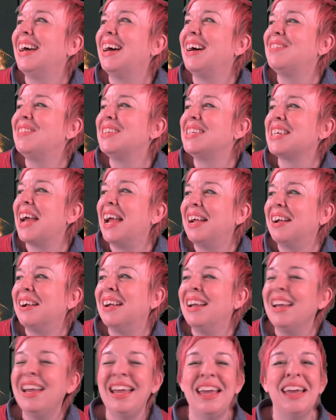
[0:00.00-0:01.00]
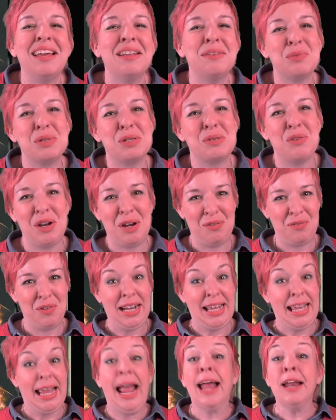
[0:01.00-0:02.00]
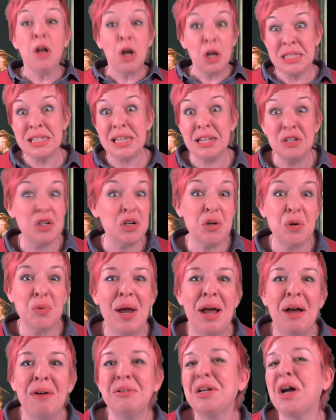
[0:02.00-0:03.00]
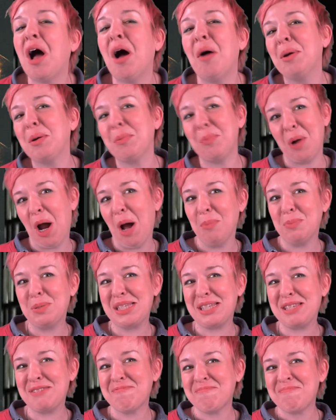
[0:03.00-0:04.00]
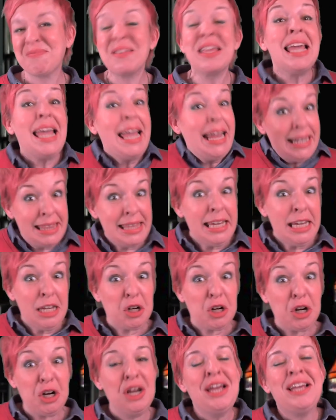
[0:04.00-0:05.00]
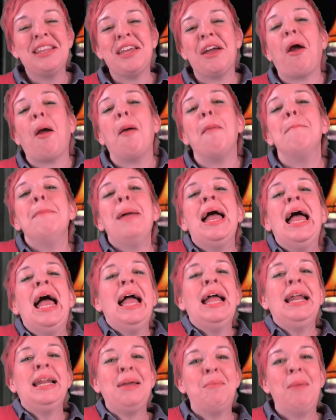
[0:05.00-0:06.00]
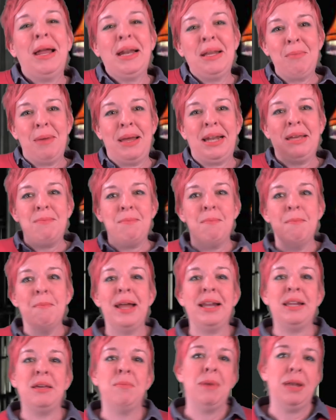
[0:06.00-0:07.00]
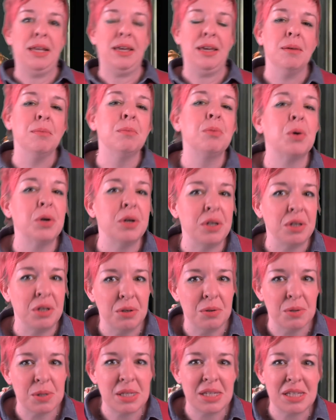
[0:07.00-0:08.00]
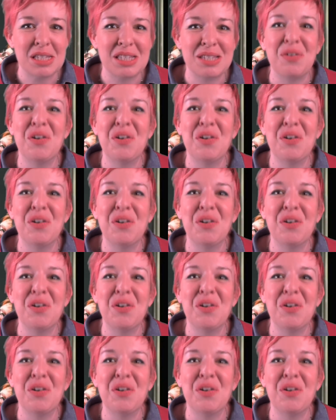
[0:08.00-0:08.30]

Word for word: of a tiger. It was very funny and all centered around comic props. In theater, there are many, many, many, many, many important uses